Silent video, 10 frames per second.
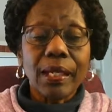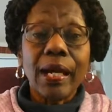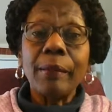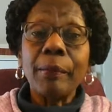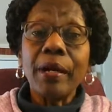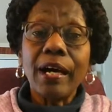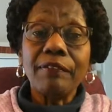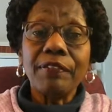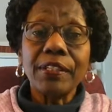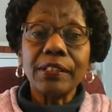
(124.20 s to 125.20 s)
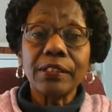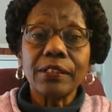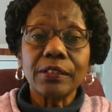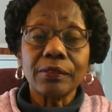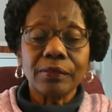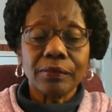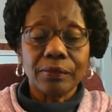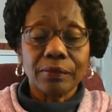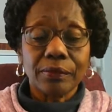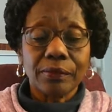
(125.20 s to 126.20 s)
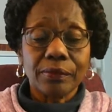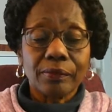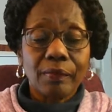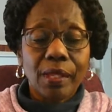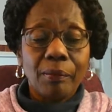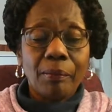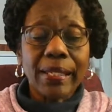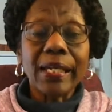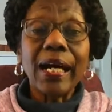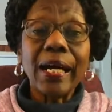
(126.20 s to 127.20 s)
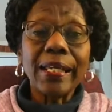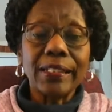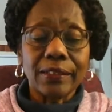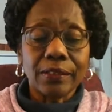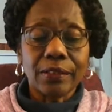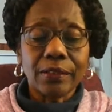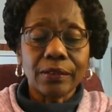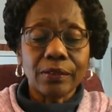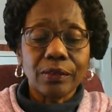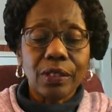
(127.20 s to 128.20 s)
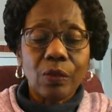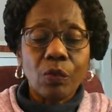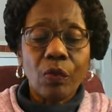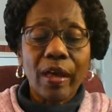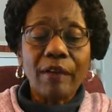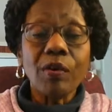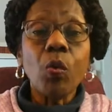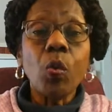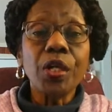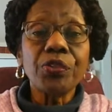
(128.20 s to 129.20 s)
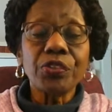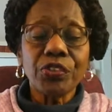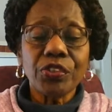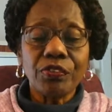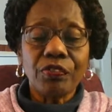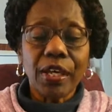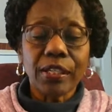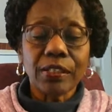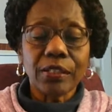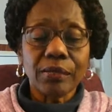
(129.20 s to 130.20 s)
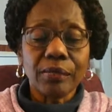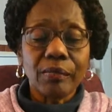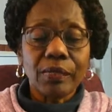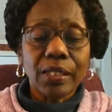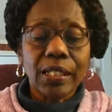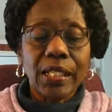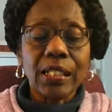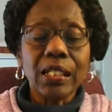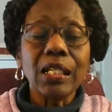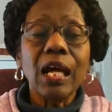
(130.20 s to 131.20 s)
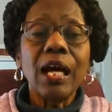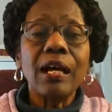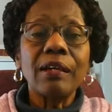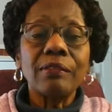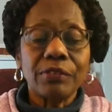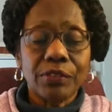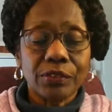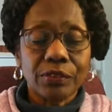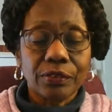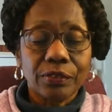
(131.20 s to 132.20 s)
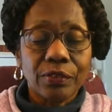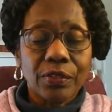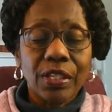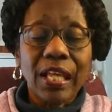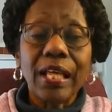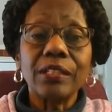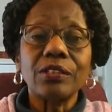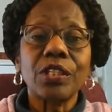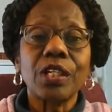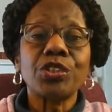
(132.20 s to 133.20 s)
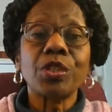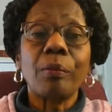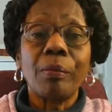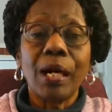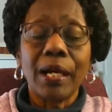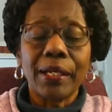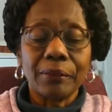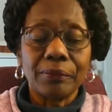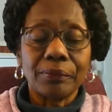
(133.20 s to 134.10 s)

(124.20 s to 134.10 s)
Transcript: I am confident my kindness will have a wondrous effect in the lives that touch mine.